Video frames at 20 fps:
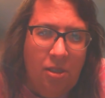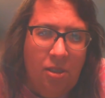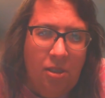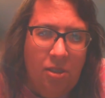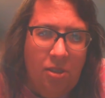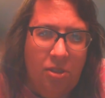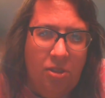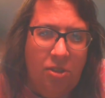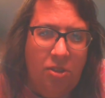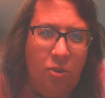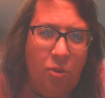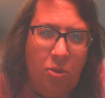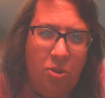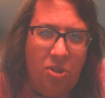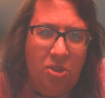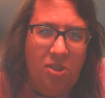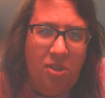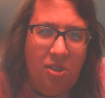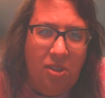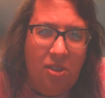
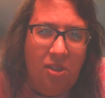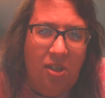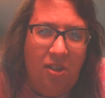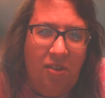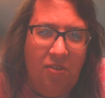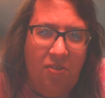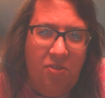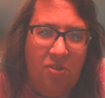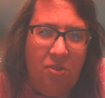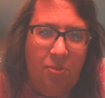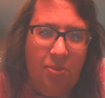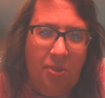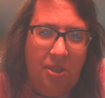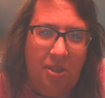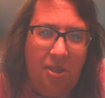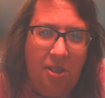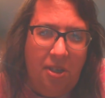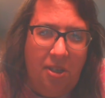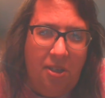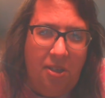Source love to be
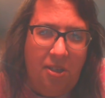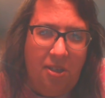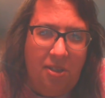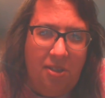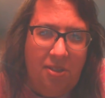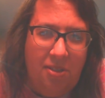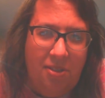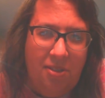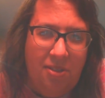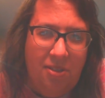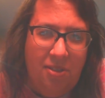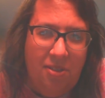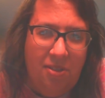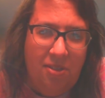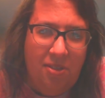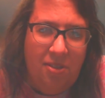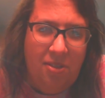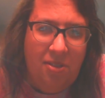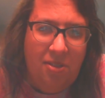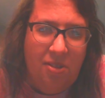gods.
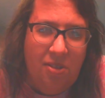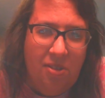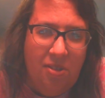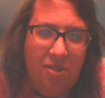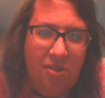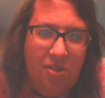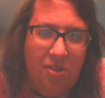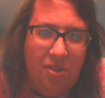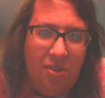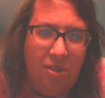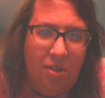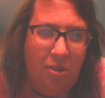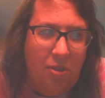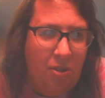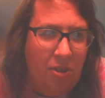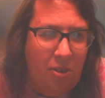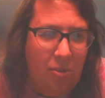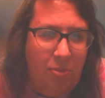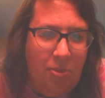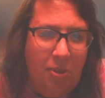
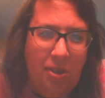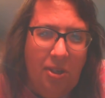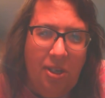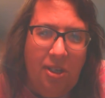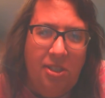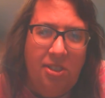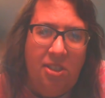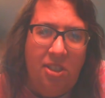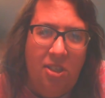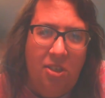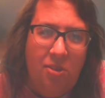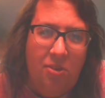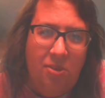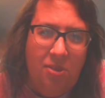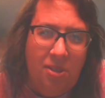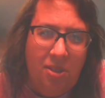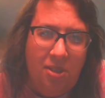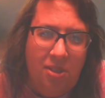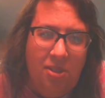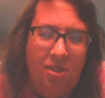Anybody has
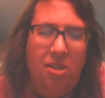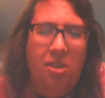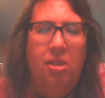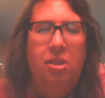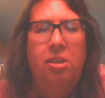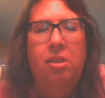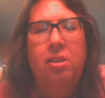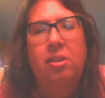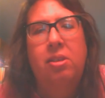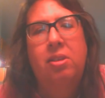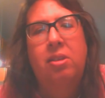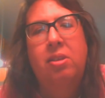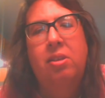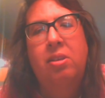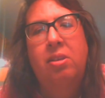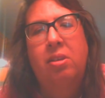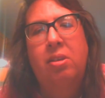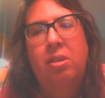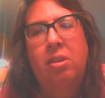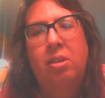egotistic
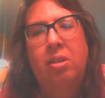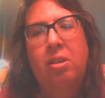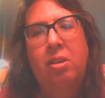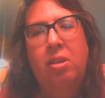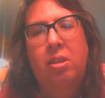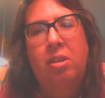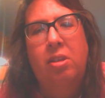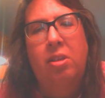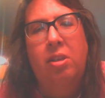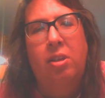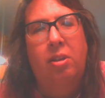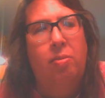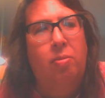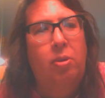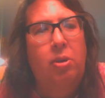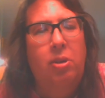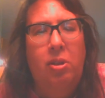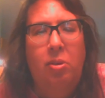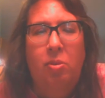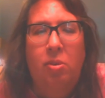that
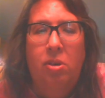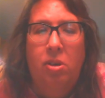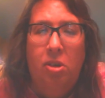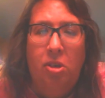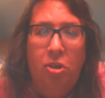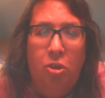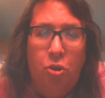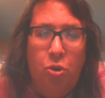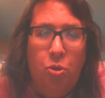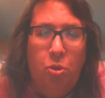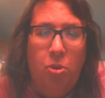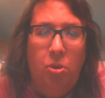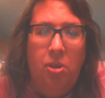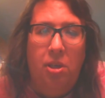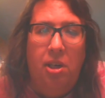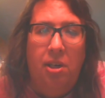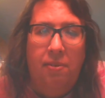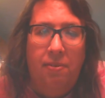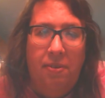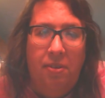really want to control
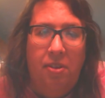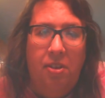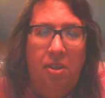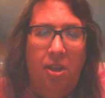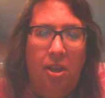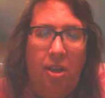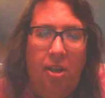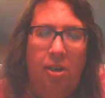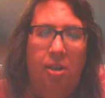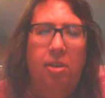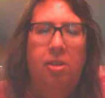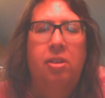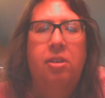everything.